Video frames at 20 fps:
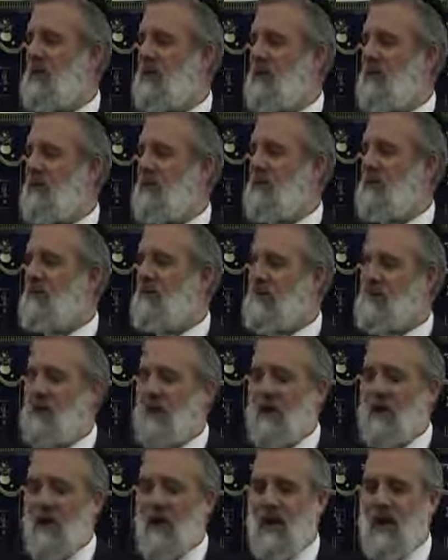of
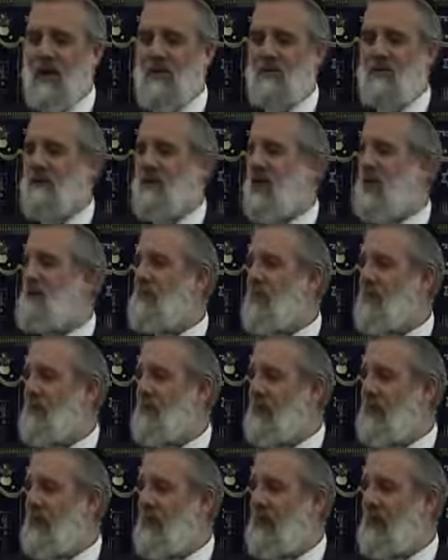a lack of
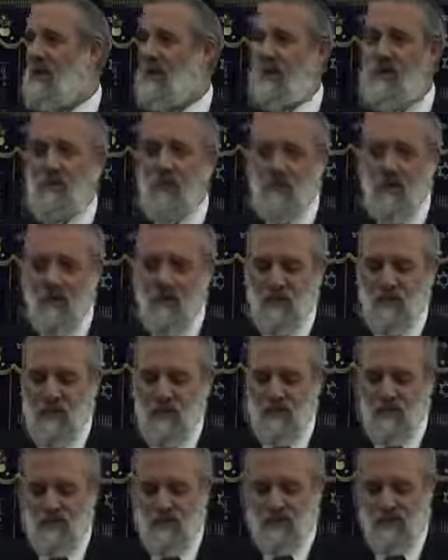empathy for other
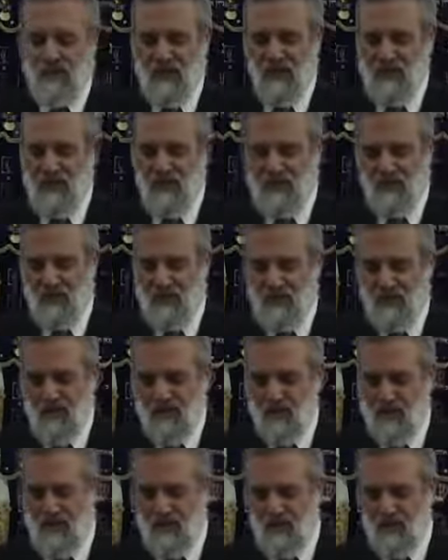people's sarot,
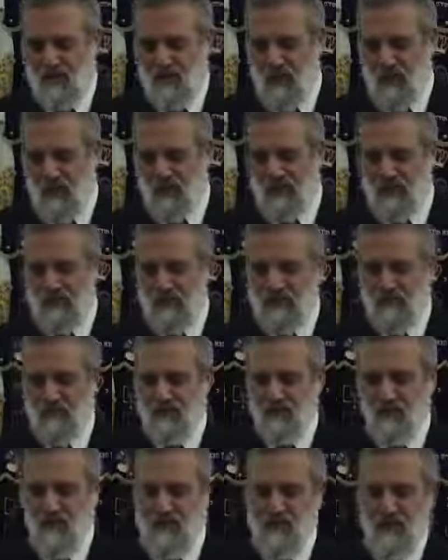other people's problems.
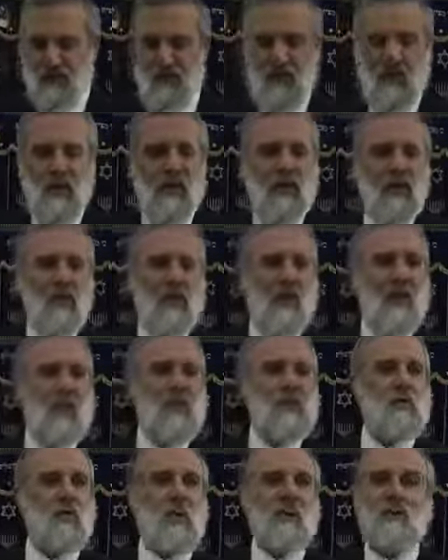That
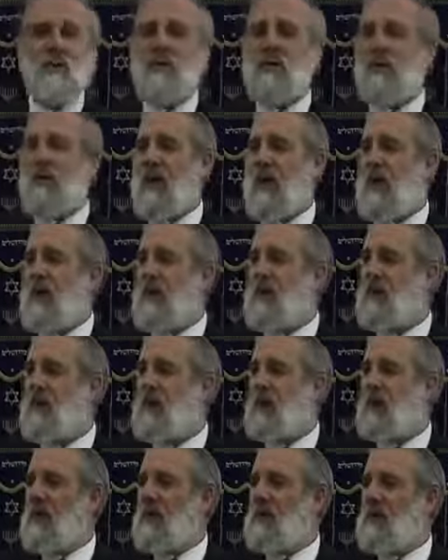is why the Torah,
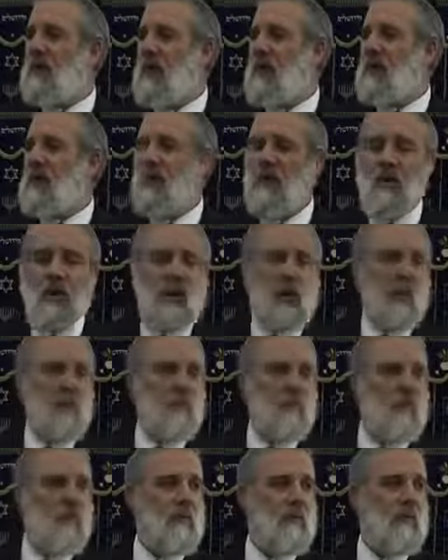in trying to
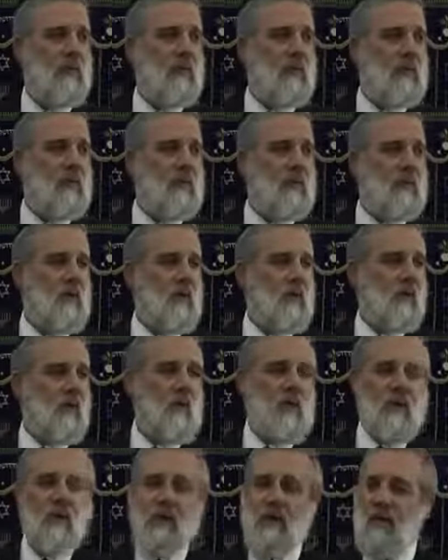help
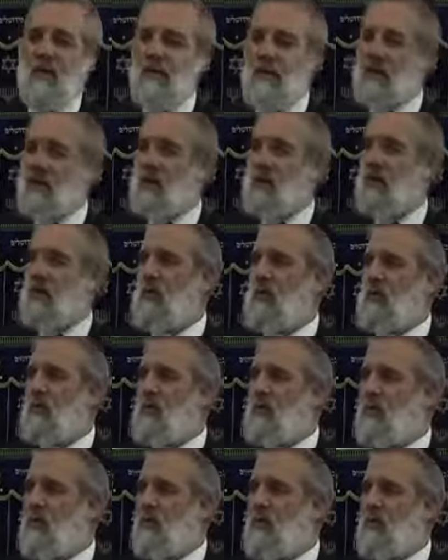the Jew
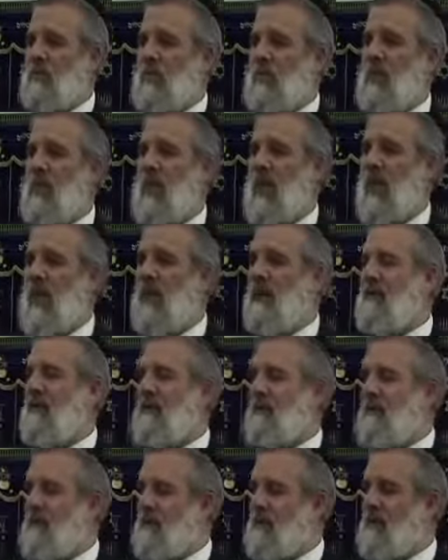
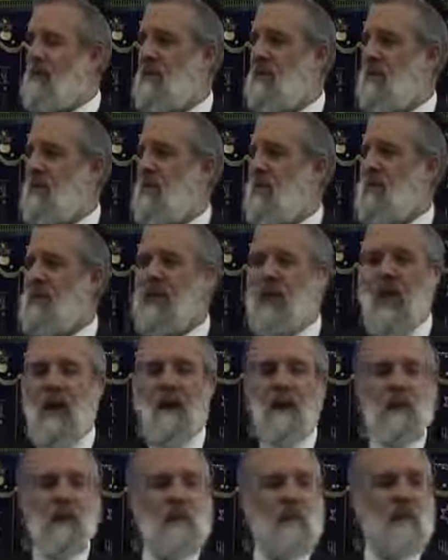have the right
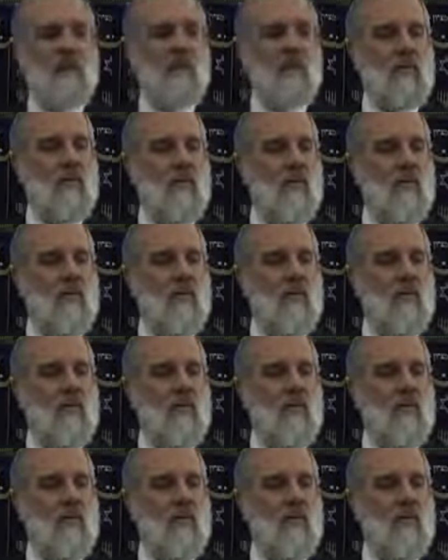character,